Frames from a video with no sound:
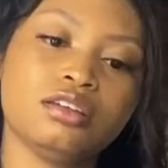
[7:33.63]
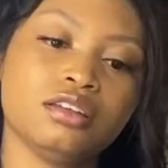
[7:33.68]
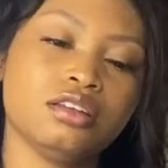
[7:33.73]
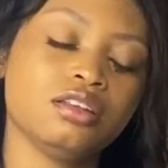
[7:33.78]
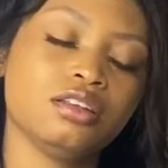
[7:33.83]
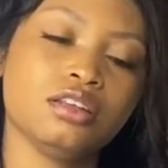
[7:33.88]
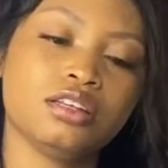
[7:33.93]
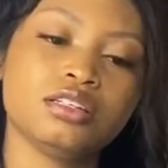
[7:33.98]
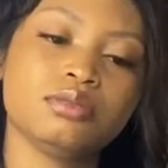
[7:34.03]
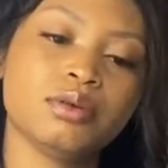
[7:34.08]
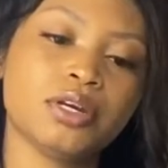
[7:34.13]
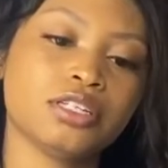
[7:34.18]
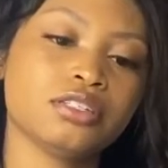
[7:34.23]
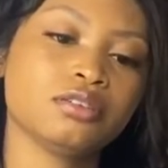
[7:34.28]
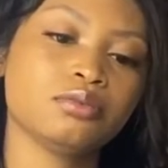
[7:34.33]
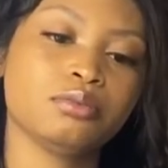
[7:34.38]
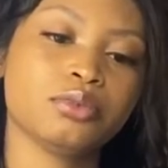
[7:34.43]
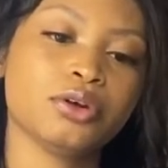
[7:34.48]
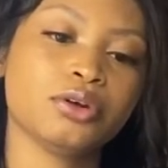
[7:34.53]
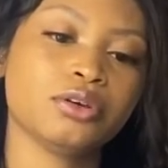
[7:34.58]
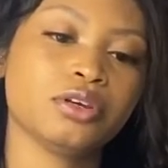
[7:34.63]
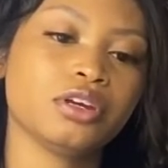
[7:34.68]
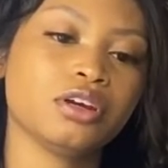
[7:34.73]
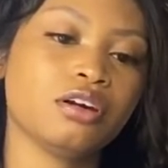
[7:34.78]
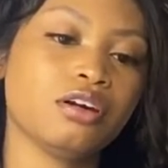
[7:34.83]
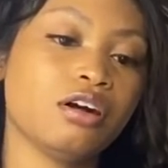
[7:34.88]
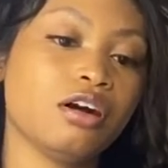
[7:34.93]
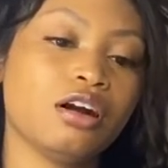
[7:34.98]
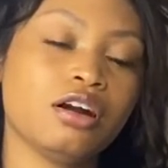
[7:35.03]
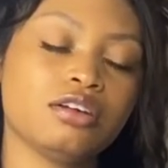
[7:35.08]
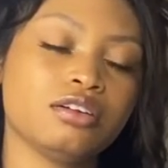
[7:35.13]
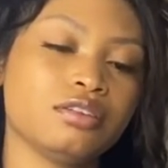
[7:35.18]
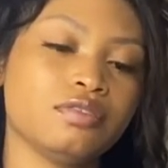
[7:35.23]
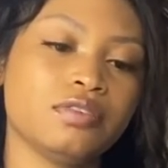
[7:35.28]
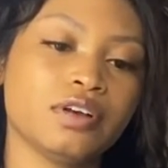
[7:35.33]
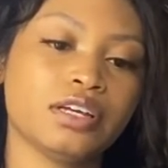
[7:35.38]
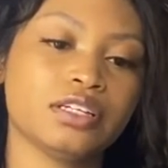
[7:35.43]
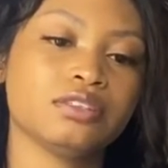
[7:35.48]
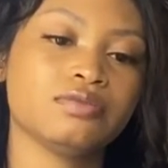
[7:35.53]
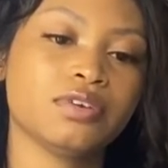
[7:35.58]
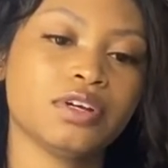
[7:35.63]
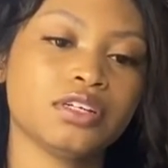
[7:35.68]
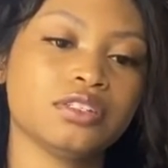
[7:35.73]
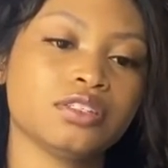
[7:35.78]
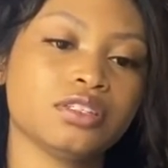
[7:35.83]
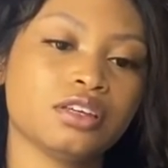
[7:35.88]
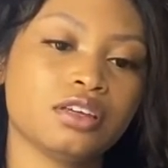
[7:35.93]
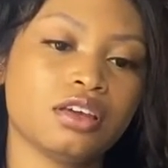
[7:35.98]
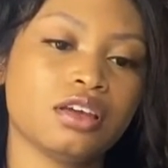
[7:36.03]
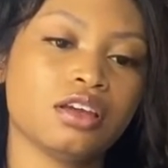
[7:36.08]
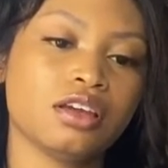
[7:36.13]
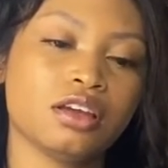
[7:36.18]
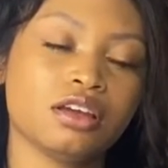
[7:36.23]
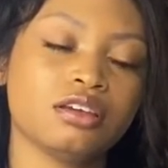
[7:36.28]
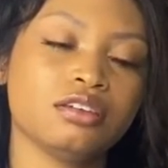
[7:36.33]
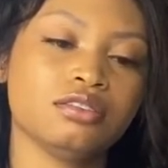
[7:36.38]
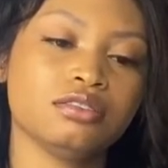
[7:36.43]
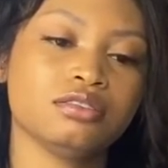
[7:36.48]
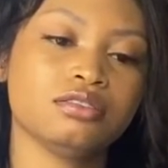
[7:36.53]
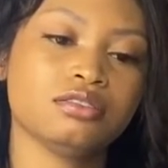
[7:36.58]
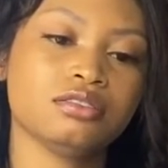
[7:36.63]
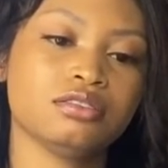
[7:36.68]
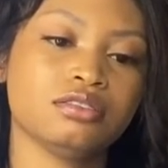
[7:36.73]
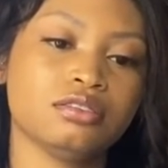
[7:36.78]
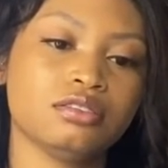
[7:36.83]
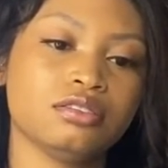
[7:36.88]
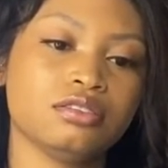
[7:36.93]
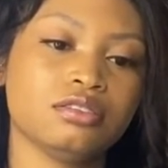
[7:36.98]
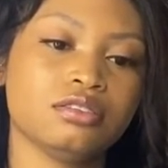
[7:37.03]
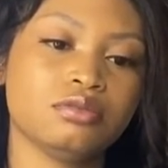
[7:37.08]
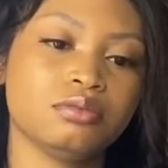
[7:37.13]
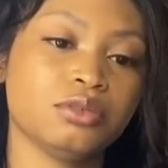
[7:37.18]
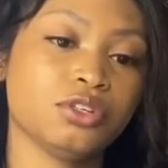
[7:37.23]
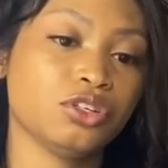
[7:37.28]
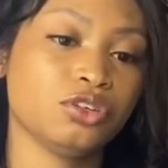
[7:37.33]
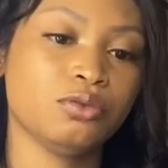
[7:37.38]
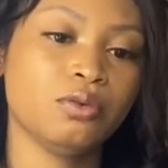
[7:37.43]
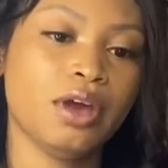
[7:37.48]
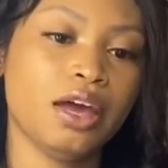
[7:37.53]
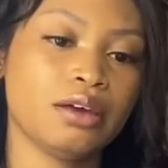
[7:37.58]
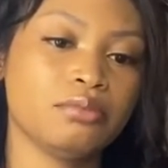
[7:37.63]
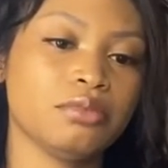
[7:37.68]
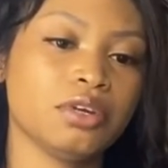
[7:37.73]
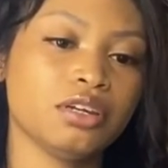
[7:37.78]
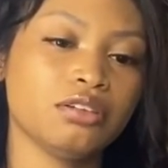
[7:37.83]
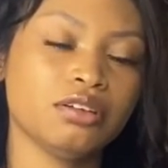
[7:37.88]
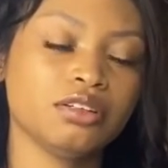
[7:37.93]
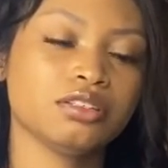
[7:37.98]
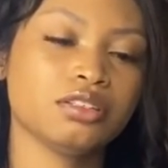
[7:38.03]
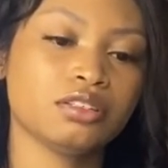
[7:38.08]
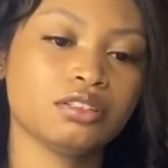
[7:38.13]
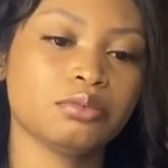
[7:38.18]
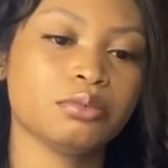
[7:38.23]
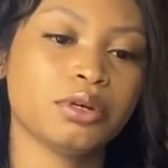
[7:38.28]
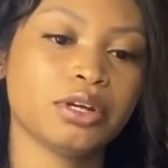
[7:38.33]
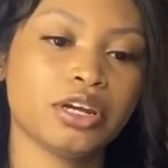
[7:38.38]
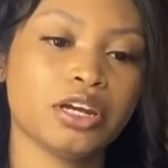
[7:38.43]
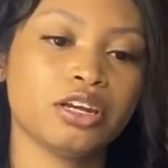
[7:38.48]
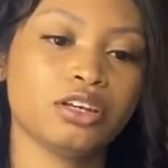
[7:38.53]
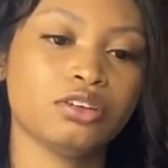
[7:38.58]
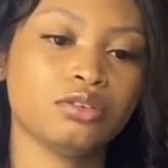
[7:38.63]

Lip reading: This person broke your heart or vice versa, and you had marriage on the brain.